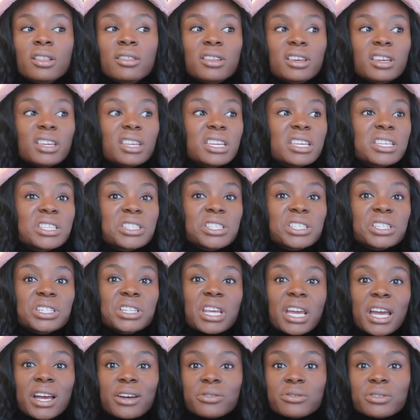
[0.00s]
the ins
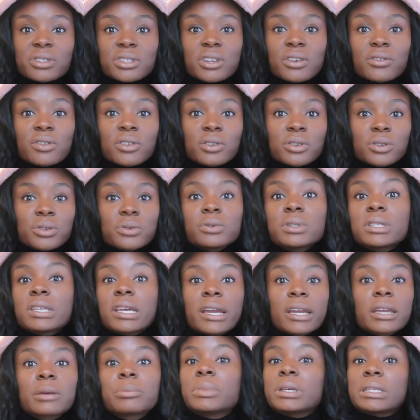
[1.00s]
and outs of the new
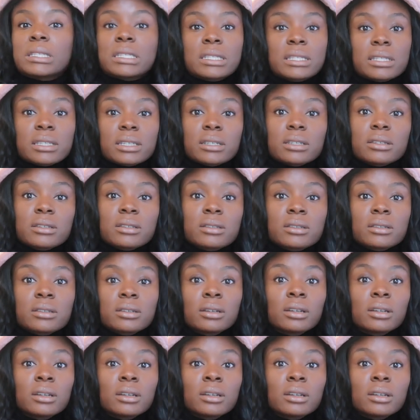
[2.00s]
tech businesses.